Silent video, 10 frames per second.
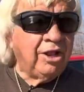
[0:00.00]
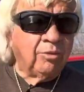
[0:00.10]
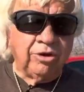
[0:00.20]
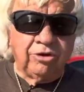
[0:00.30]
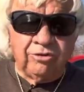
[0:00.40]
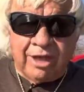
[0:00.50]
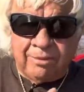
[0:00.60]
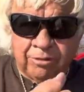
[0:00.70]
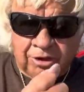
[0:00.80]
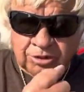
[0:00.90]
We do that
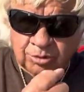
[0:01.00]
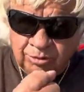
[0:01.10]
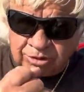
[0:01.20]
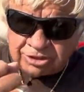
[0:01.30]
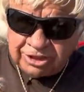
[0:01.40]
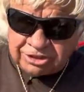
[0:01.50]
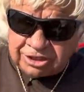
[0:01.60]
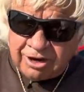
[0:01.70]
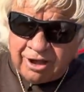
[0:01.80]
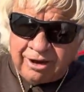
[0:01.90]
because when we cinch a
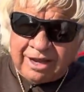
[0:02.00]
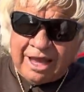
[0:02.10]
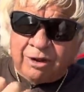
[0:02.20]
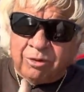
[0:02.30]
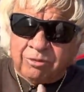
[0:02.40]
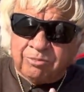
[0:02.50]
knot down, we,